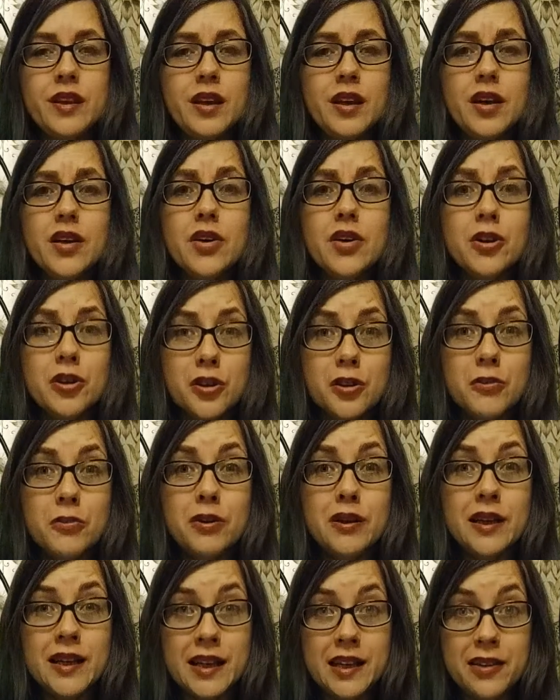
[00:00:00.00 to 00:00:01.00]
I couldn't
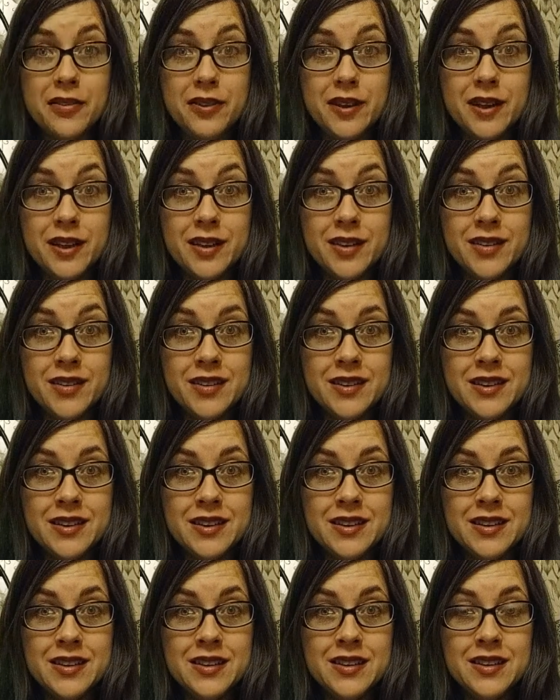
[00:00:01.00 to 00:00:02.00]
believe it.
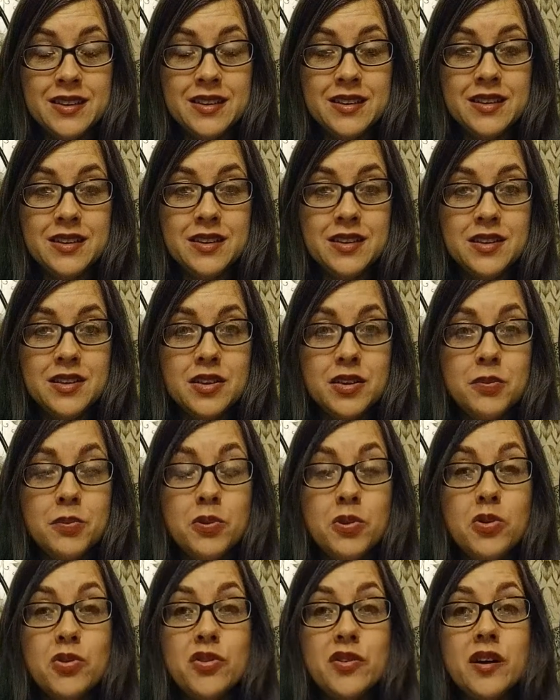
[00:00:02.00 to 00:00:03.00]
The
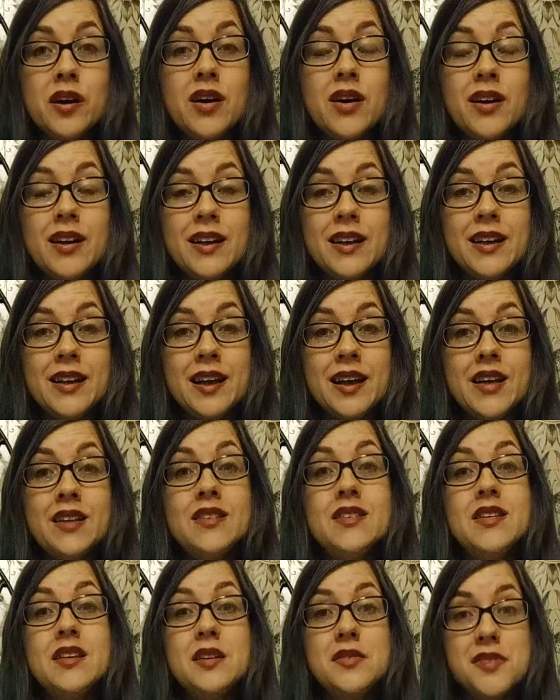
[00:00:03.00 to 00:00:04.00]
poor darling
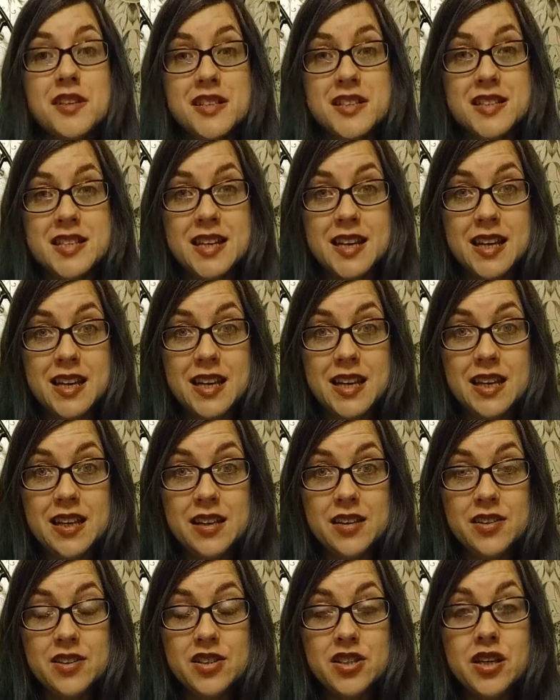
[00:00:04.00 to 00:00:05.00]
had DVT
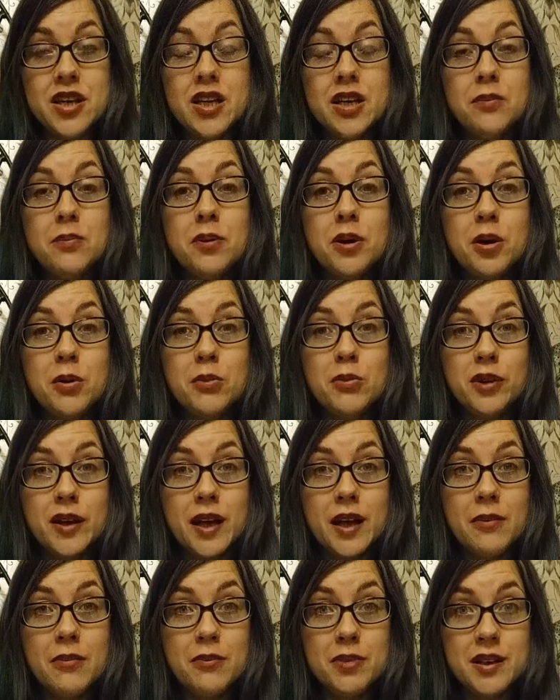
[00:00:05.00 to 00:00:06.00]
and she had a pulmonary
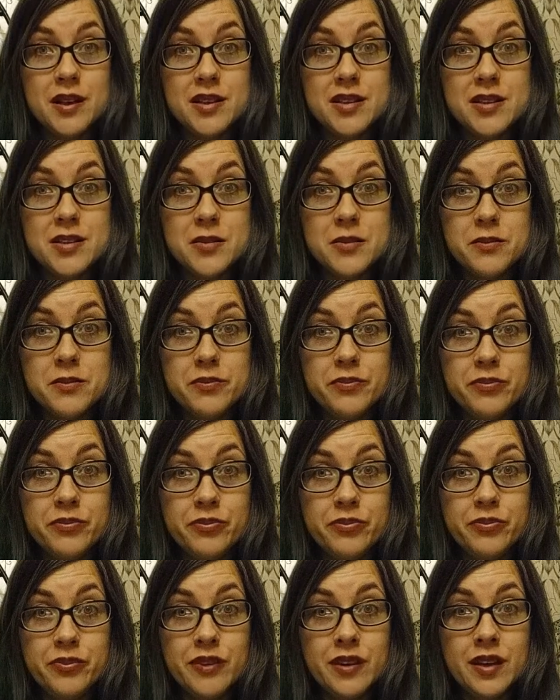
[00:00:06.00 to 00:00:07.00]
embolism.
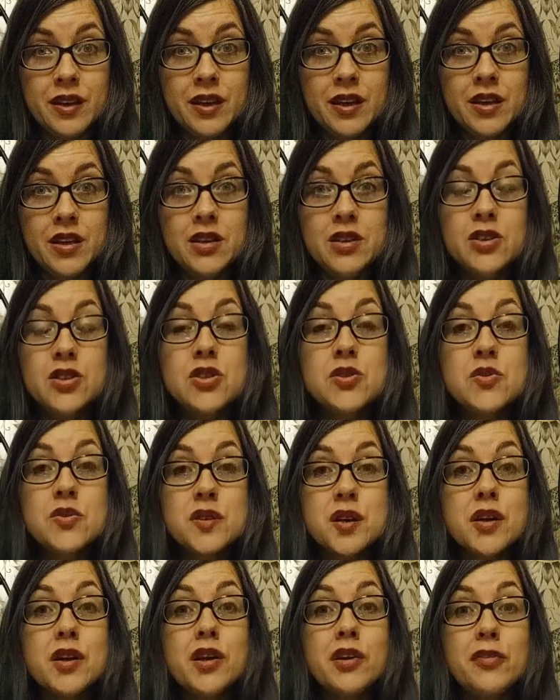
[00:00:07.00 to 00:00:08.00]
She was
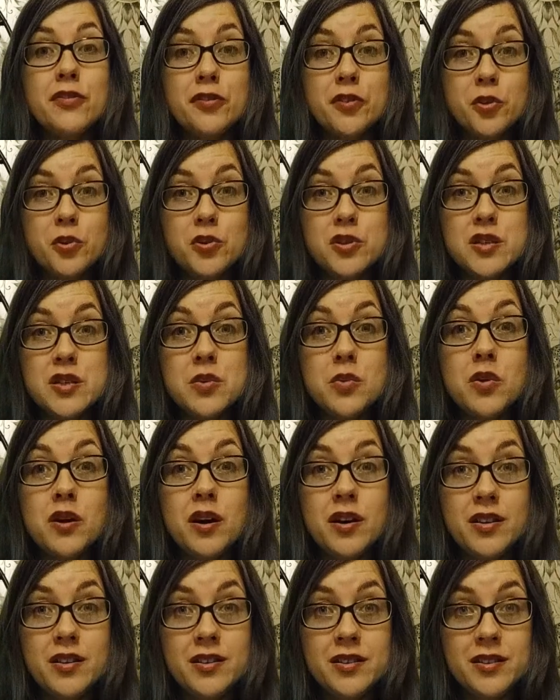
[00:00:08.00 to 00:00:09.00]
only
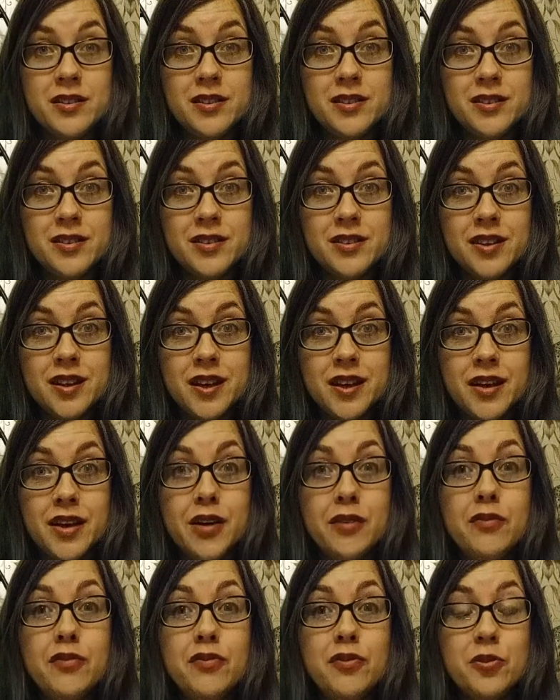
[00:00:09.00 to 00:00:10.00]
41 and
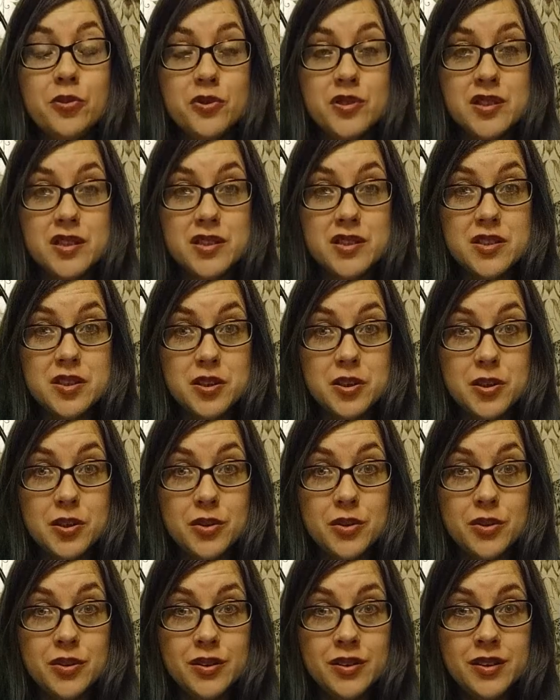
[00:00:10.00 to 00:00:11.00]
I'm
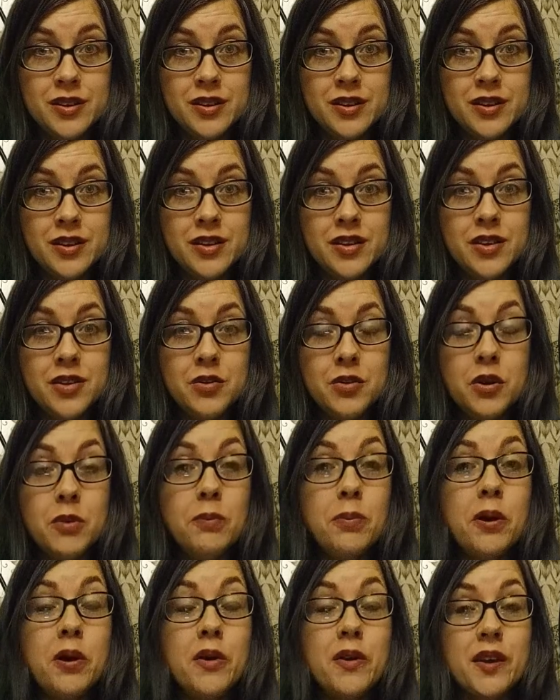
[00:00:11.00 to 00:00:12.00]
42. We
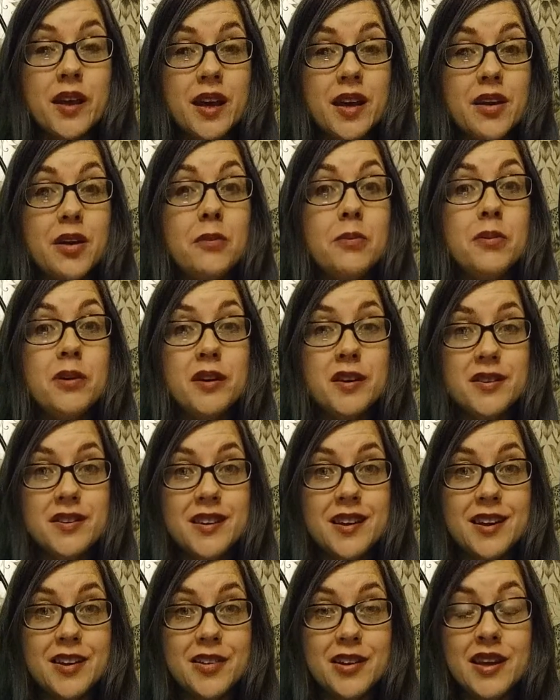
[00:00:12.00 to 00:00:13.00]
both had our
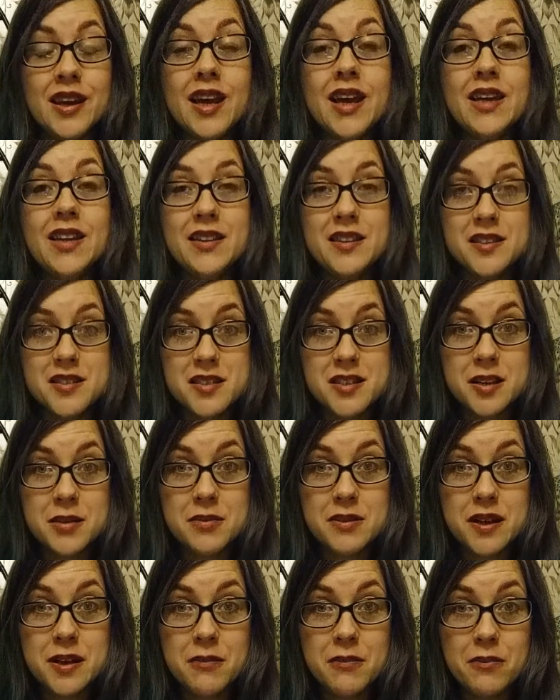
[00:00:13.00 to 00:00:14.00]
birthday on the 8th of
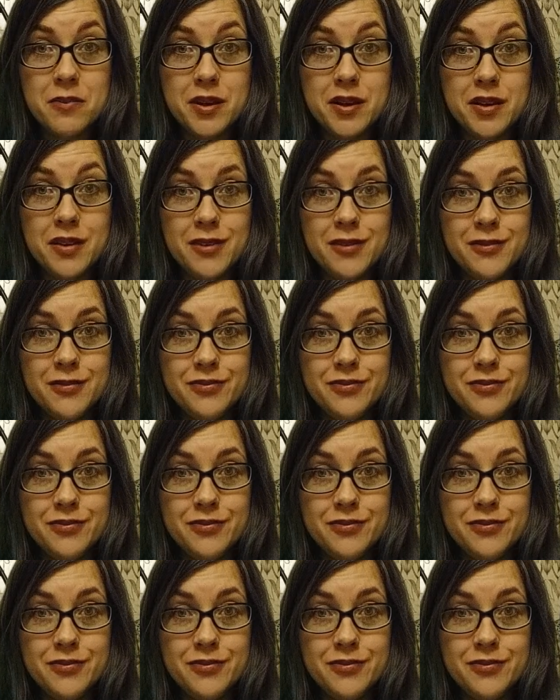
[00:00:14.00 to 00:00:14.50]
September.